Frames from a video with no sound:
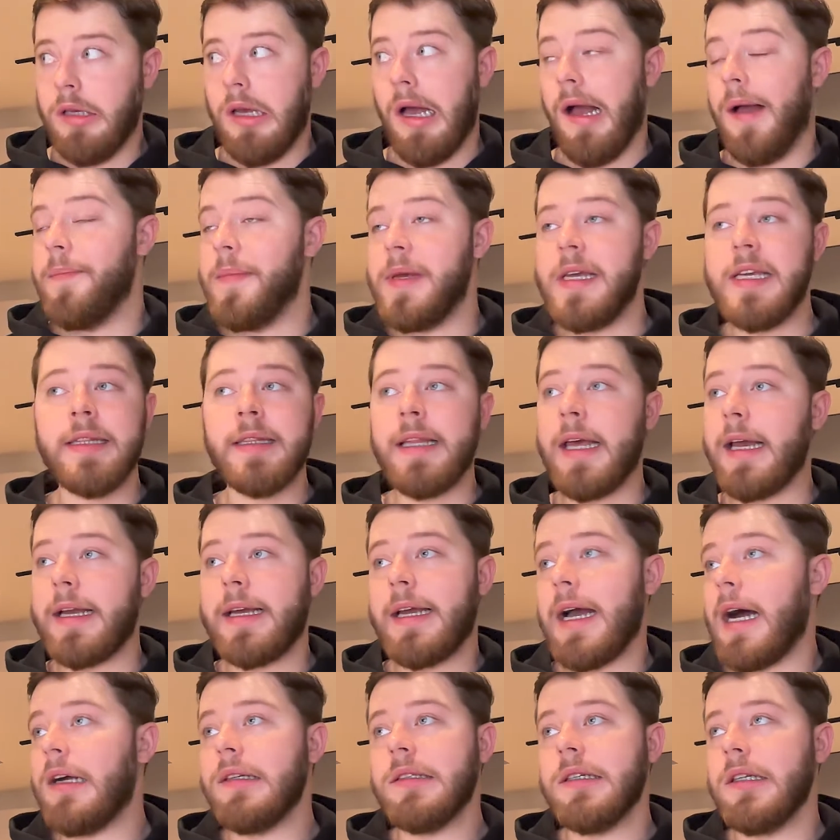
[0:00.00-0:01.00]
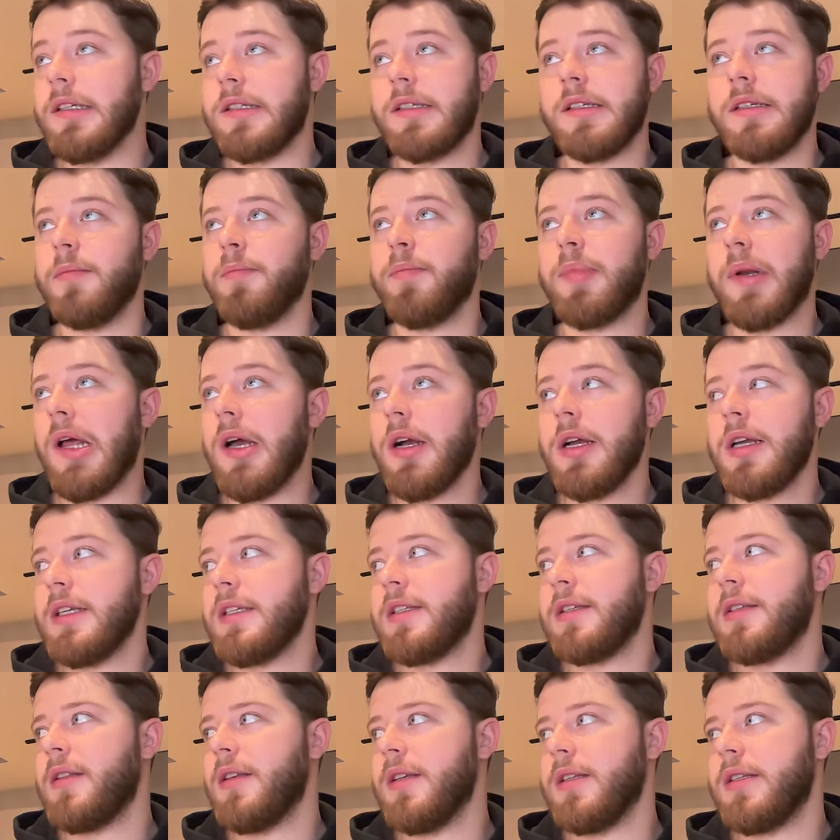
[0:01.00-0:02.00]
I mean, they're countless, and Plug
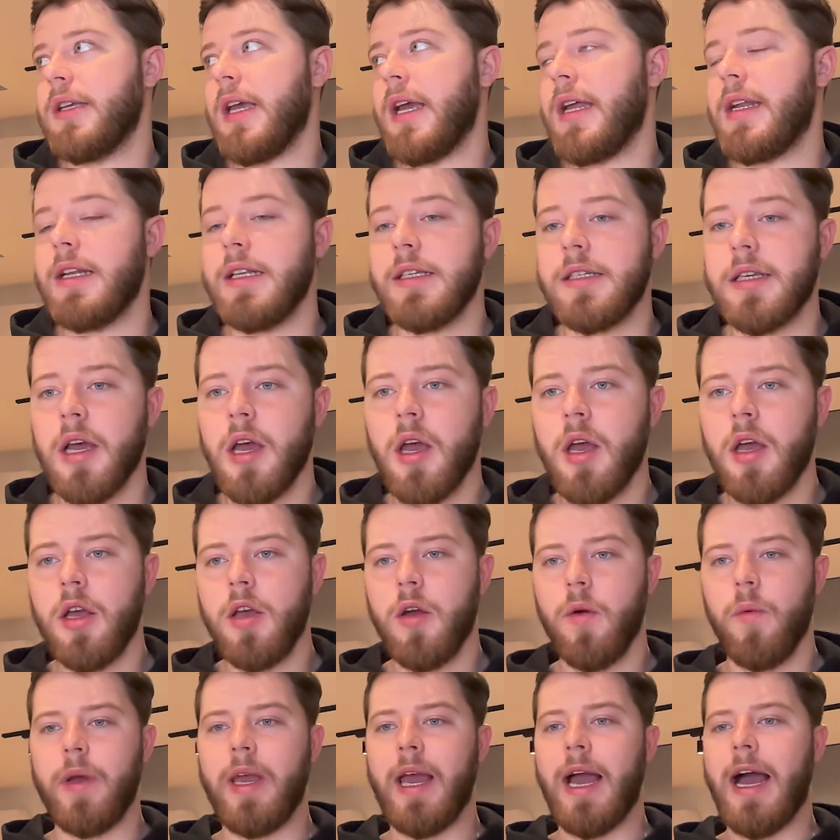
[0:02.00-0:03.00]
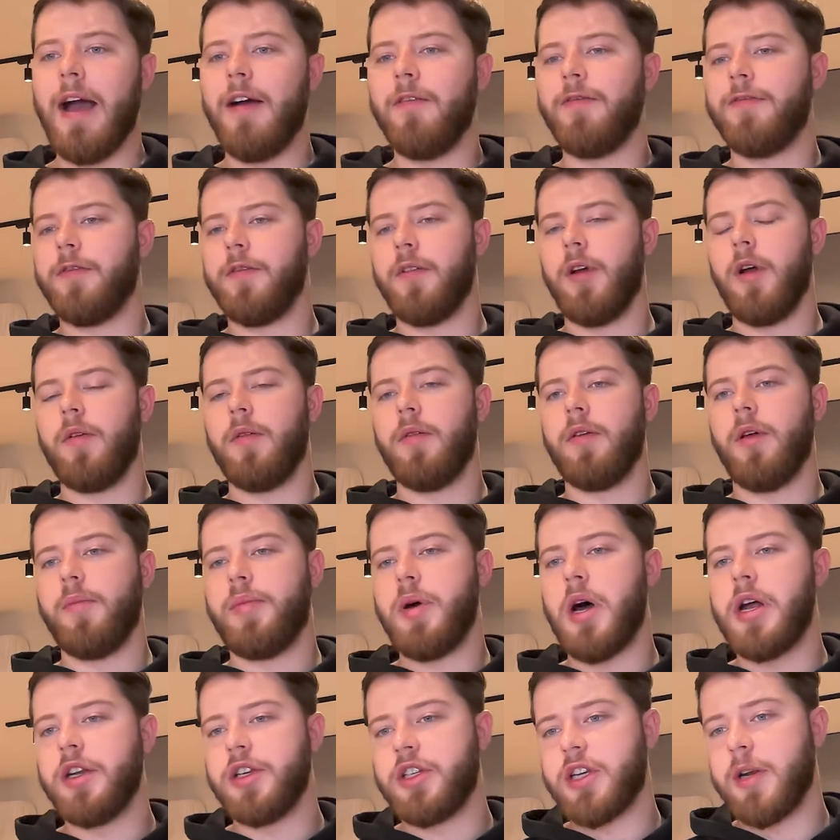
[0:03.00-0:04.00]
is this endless. We have a
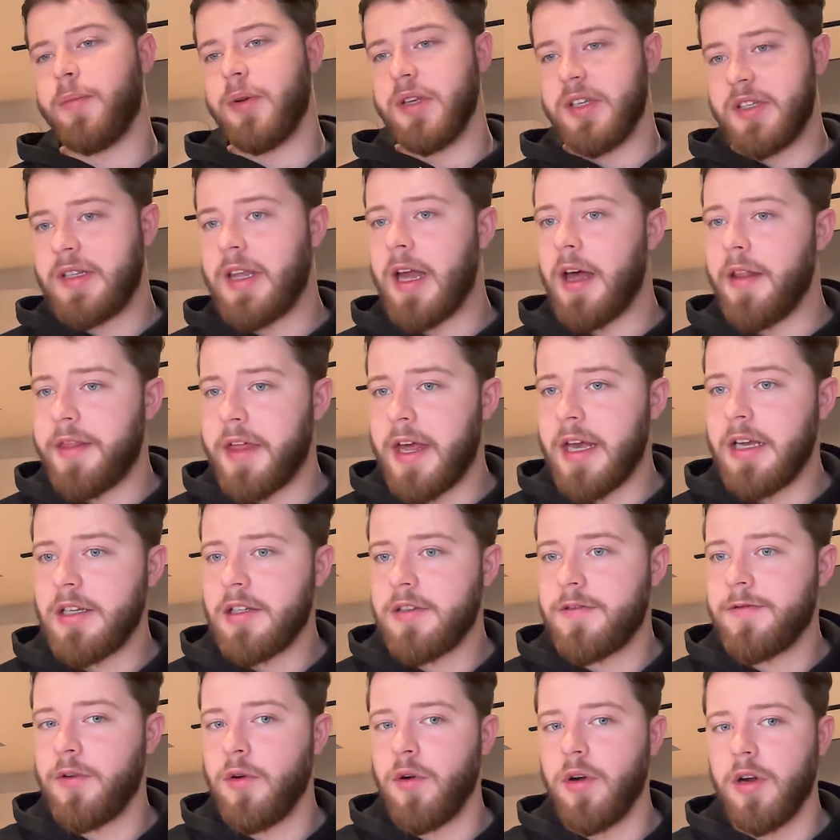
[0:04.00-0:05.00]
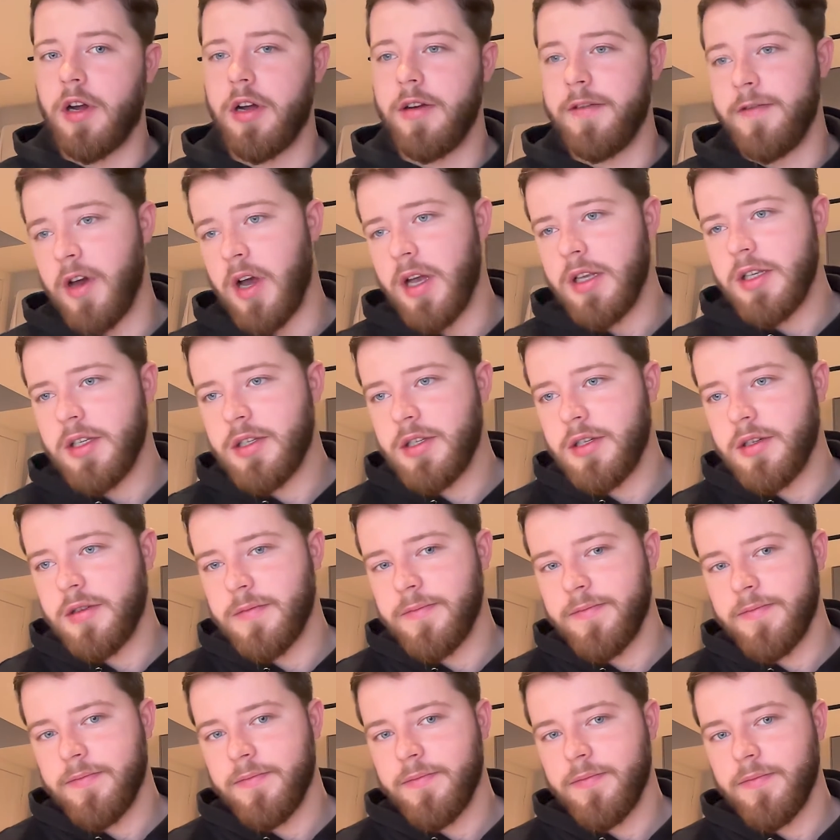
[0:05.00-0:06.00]
partnership with StealthX for converts.
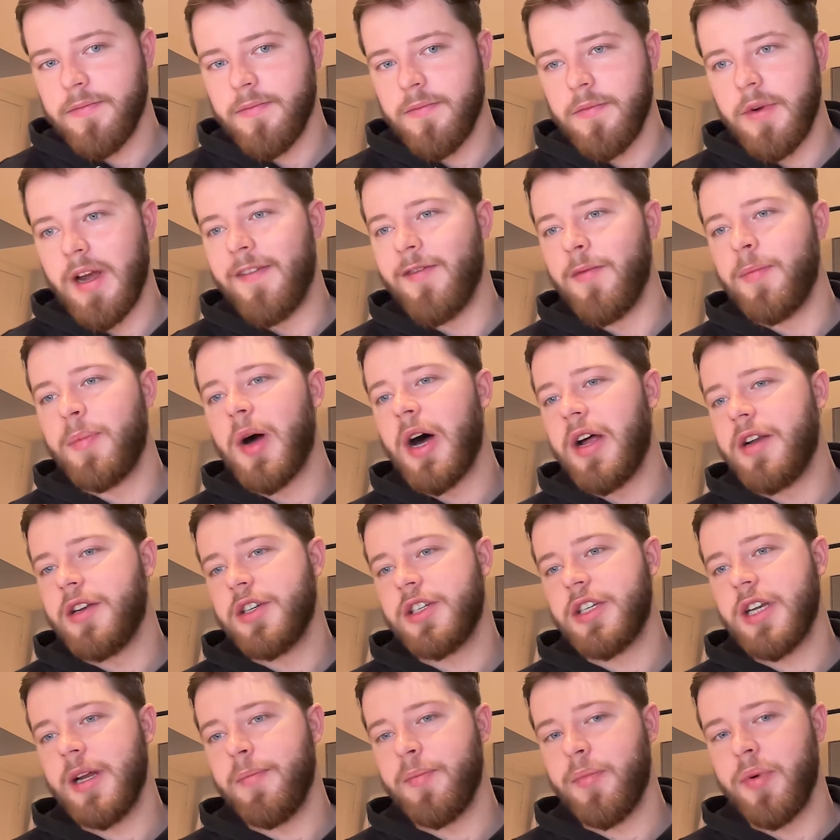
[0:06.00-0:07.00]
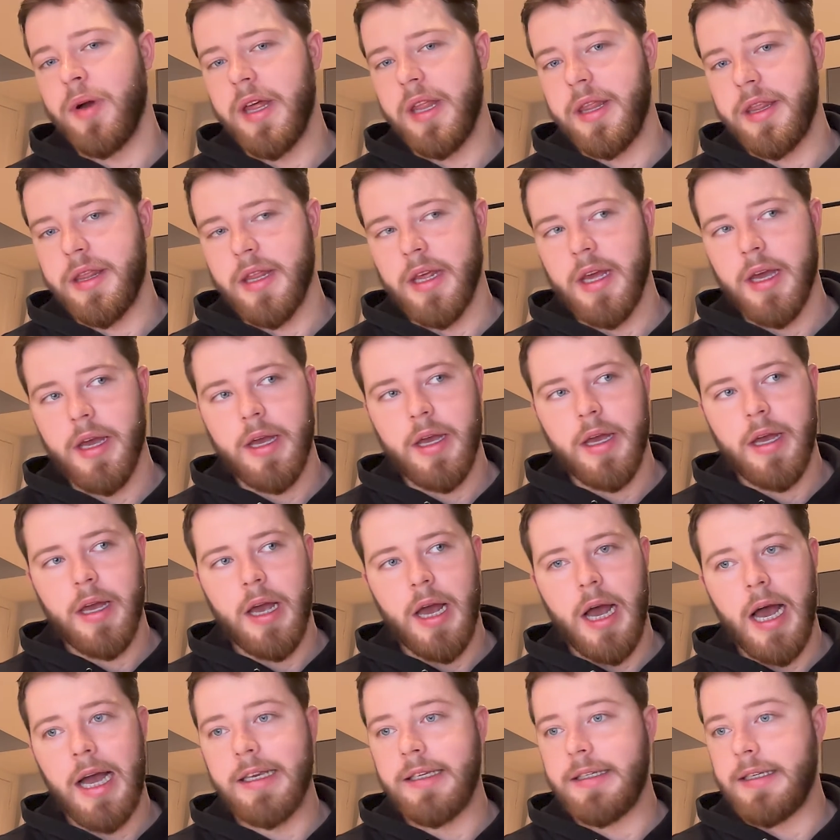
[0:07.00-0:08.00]
We have a partnership with
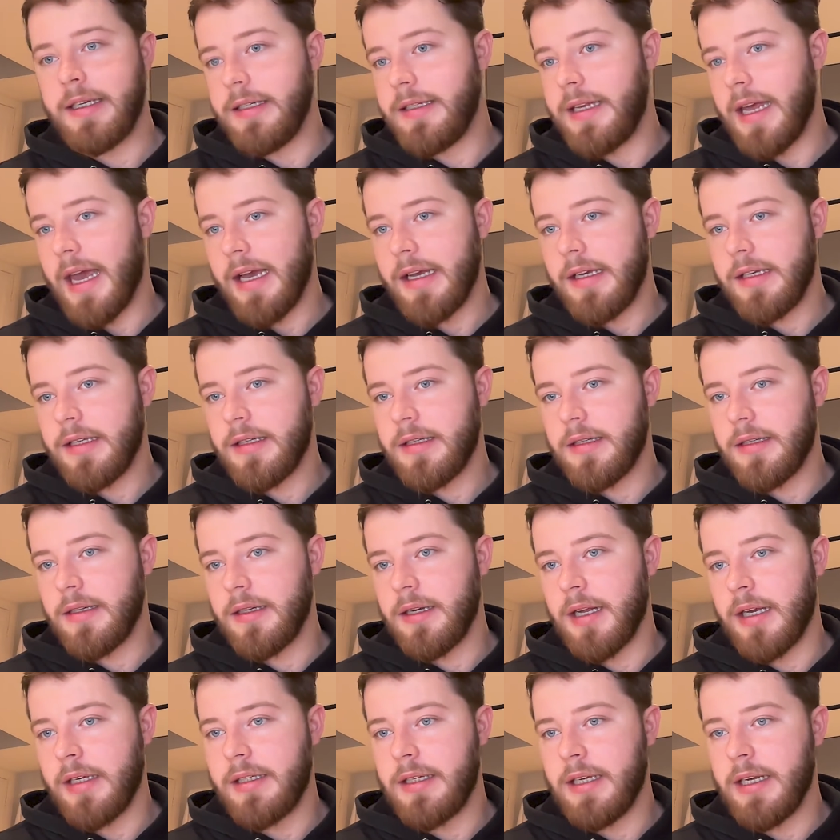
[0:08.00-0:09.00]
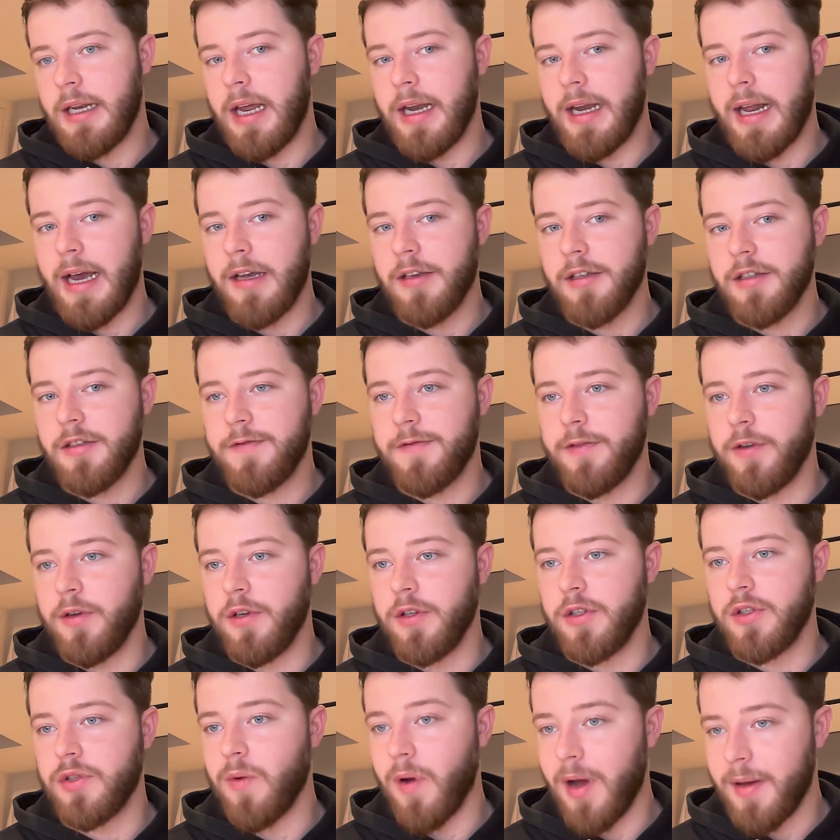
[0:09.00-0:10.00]
ICDEX and IC Lighthouse for
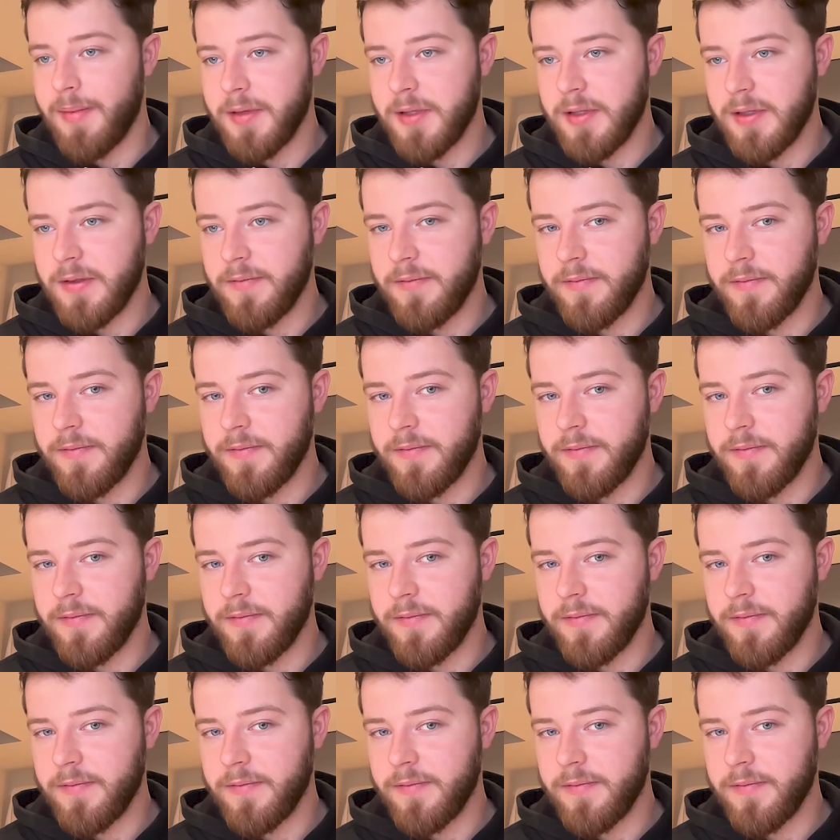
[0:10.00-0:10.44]
swaps.